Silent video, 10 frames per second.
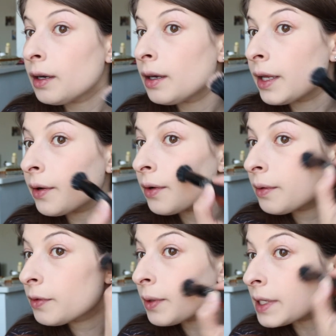I don't know
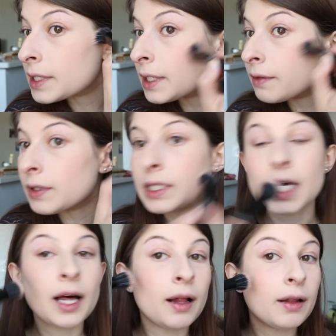if you guys can even
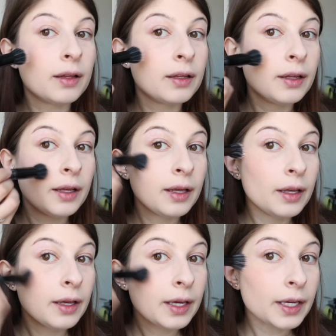tell
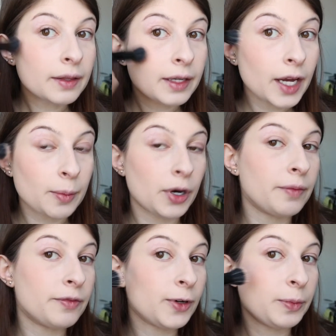in the camera. I'm
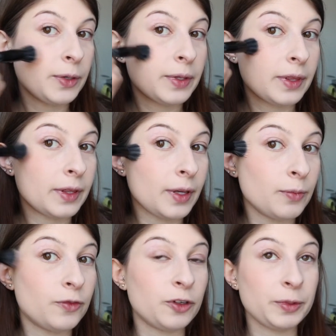
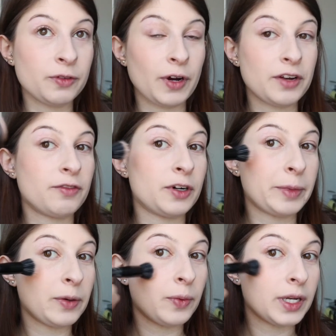filming right in front of
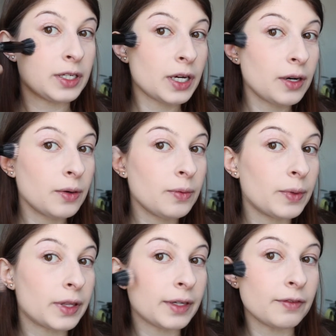my window
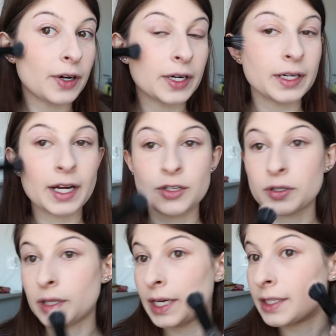with like very natural
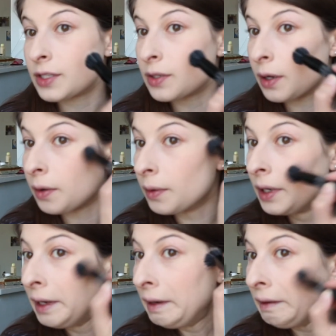light, so
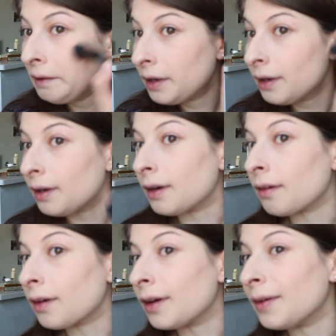I
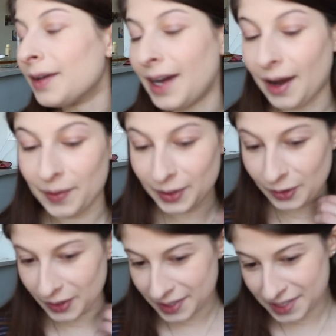don't know how it
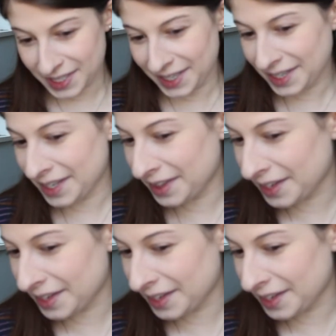looks in the